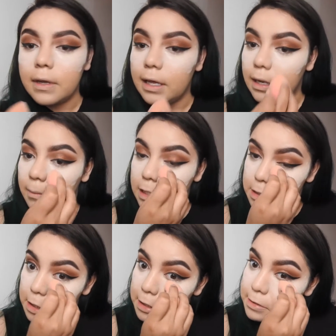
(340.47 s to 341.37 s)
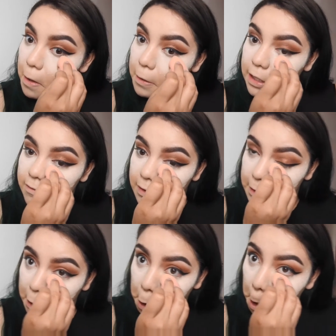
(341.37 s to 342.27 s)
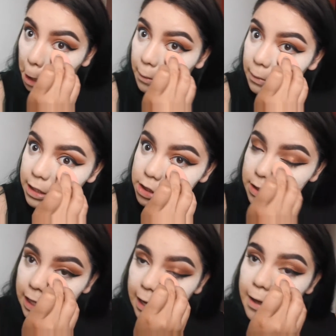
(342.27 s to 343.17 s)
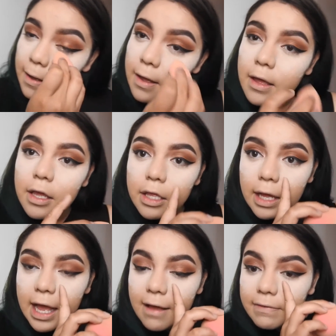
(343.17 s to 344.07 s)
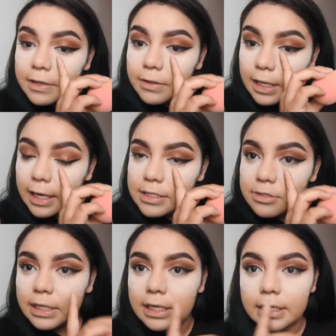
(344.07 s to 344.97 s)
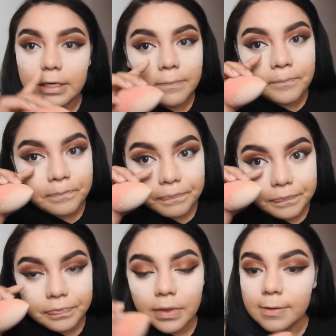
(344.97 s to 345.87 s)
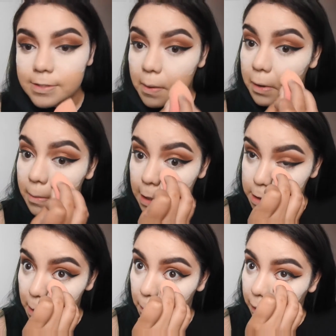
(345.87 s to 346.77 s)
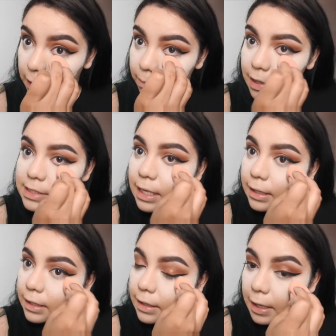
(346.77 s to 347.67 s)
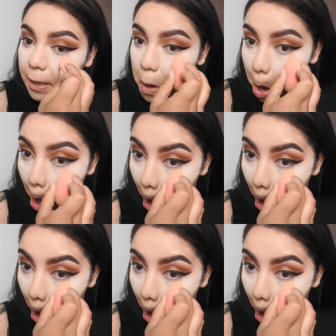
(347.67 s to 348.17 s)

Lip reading: And I make sure that it's all even there, and make sure that I have little lines right here, so I want to make sure I really press that in there